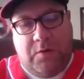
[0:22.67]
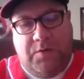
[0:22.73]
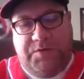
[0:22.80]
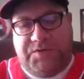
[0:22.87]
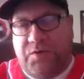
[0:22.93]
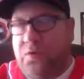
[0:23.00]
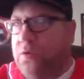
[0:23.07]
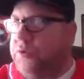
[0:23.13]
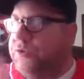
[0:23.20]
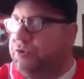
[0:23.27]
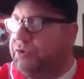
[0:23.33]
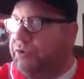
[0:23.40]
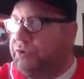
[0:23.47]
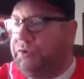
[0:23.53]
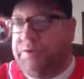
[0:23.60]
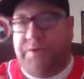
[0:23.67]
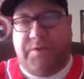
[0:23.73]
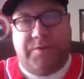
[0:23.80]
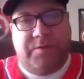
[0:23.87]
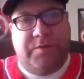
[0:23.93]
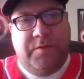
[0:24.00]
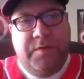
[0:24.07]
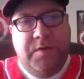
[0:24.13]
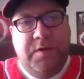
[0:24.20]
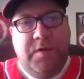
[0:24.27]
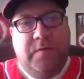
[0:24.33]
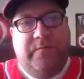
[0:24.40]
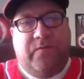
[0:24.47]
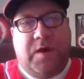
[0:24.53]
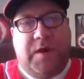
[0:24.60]
this gorgeous
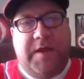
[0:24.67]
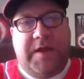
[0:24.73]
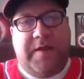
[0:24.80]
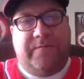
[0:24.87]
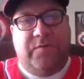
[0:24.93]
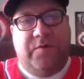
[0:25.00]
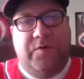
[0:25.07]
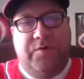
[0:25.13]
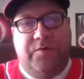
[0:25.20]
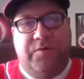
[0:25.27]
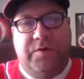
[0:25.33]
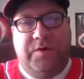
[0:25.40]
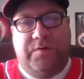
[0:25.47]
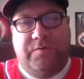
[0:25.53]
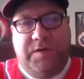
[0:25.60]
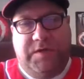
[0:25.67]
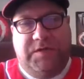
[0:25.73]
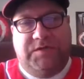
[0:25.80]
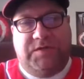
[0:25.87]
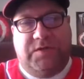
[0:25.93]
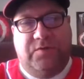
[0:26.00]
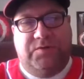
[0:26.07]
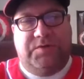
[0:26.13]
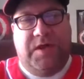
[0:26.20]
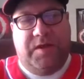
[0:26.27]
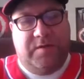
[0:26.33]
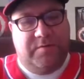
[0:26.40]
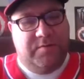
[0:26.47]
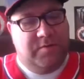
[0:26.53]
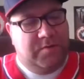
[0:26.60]
Friday afternoon here on the East Coast
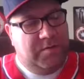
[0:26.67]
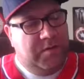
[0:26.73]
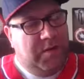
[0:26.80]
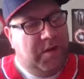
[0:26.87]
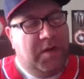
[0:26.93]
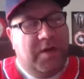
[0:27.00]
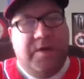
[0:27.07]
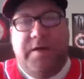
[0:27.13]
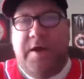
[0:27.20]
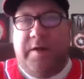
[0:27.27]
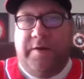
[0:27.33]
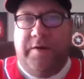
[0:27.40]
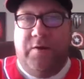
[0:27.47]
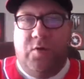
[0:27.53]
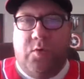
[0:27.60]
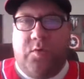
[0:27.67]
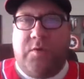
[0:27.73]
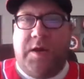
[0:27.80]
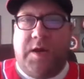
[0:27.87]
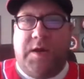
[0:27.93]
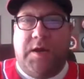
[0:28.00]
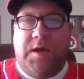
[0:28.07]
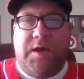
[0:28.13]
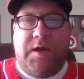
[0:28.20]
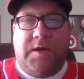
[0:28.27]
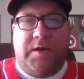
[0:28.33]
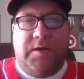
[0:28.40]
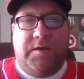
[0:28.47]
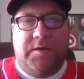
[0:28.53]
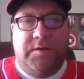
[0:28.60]
down in North
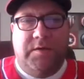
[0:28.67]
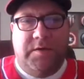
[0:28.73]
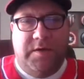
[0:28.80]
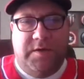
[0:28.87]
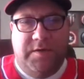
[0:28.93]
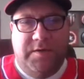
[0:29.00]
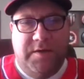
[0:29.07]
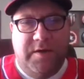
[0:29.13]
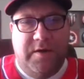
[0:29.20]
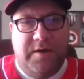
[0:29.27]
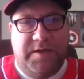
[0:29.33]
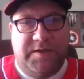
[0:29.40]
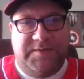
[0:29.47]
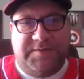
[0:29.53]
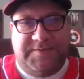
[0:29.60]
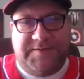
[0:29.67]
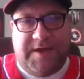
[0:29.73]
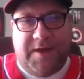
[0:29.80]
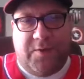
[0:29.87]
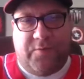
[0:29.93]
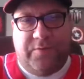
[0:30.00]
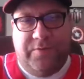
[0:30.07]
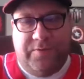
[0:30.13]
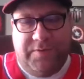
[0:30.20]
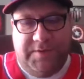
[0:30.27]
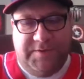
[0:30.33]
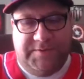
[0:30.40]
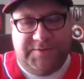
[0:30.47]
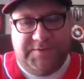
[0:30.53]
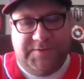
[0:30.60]
Carolina, the Dirty South,
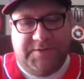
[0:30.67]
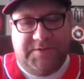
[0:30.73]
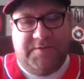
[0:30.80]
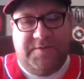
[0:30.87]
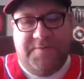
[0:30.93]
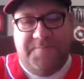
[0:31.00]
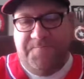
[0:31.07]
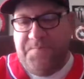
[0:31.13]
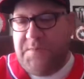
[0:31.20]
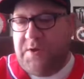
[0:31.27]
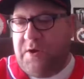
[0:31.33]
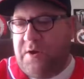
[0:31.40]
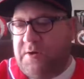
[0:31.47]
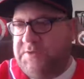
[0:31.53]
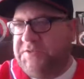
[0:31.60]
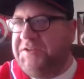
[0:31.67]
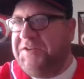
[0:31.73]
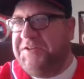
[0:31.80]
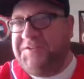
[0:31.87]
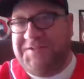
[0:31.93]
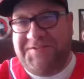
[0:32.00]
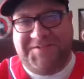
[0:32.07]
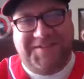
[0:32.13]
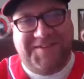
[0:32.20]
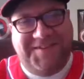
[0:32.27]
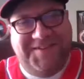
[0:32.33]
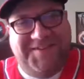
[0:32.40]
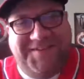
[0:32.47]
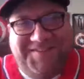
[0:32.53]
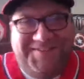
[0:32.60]
as Cars likes to
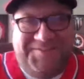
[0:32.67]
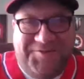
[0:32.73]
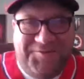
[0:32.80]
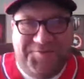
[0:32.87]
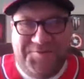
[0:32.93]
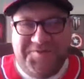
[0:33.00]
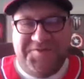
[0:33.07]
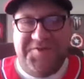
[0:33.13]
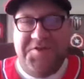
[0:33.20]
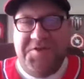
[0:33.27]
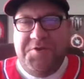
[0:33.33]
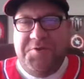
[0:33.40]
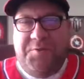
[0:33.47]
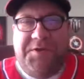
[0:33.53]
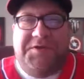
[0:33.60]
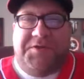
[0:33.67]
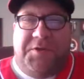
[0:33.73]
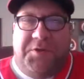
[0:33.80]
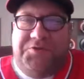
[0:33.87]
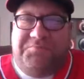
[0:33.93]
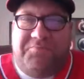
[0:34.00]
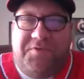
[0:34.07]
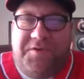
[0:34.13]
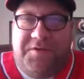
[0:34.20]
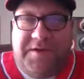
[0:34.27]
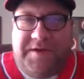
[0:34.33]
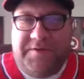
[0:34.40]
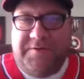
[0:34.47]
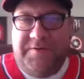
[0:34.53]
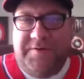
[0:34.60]
say. So, West Coast brother
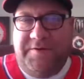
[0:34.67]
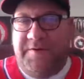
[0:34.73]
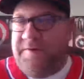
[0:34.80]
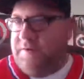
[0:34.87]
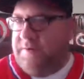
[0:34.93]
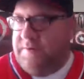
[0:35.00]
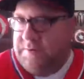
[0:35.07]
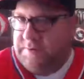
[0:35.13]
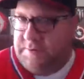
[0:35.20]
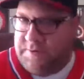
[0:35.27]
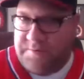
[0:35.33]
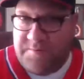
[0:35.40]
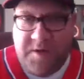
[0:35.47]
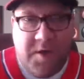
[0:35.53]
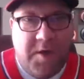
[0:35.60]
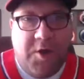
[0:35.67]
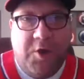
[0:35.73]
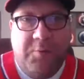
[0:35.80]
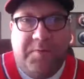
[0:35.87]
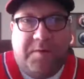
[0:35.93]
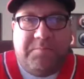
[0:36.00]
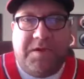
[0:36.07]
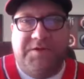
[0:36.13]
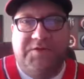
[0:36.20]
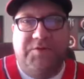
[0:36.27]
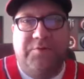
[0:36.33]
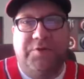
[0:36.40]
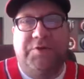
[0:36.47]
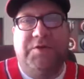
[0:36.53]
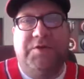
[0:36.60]
out there. Hope everybody's
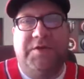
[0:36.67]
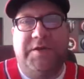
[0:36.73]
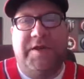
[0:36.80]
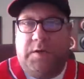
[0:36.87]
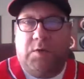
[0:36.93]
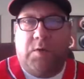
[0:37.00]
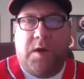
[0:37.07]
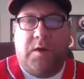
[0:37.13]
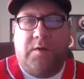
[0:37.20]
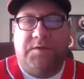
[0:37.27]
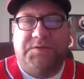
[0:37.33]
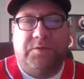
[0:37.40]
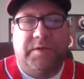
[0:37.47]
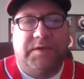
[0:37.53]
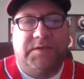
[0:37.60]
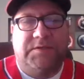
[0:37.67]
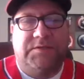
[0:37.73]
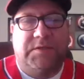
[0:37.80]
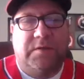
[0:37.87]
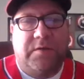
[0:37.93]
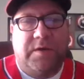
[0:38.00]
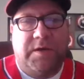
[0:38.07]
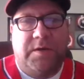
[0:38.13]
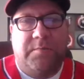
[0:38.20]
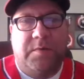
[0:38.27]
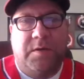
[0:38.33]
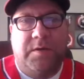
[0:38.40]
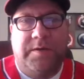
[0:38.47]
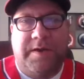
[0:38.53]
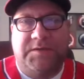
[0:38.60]
doing good today. Inquiries on Instagram,
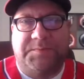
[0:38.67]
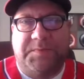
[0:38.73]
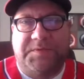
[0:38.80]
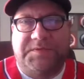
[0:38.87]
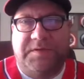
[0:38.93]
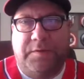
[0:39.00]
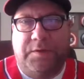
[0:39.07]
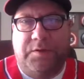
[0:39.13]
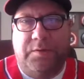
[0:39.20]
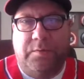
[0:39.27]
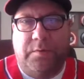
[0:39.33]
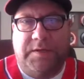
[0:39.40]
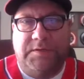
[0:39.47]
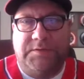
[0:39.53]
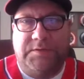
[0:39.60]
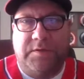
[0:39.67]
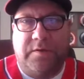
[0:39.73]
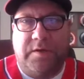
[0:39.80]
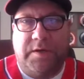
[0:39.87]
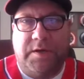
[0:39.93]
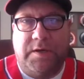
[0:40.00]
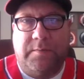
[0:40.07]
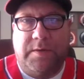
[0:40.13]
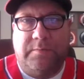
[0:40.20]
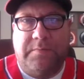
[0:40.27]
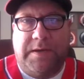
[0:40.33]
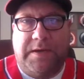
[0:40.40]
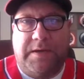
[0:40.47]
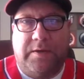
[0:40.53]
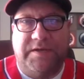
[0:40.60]
NatsMan72 on Instagram
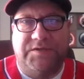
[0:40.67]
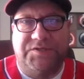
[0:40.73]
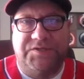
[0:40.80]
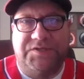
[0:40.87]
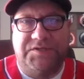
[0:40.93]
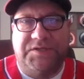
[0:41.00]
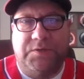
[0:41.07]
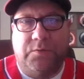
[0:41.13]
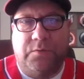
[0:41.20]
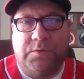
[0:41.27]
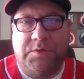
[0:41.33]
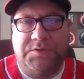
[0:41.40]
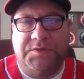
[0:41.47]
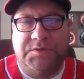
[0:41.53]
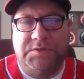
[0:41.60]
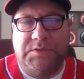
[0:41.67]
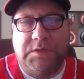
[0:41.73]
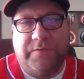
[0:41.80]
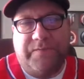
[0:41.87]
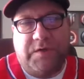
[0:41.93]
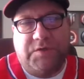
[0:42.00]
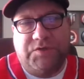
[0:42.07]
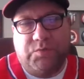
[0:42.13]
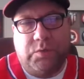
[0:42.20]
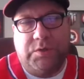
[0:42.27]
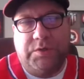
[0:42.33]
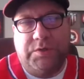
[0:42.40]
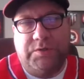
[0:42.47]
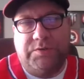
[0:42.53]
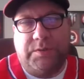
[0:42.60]
about SGC orders and stuff. I just want
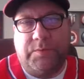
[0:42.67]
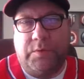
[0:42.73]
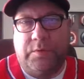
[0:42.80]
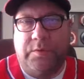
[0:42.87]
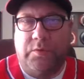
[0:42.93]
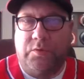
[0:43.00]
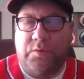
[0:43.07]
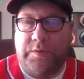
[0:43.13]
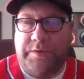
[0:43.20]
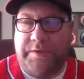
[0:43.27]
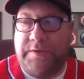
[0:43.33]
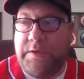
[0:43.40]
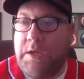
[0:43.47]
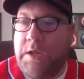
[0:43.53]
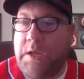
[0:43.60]
to do something real quick.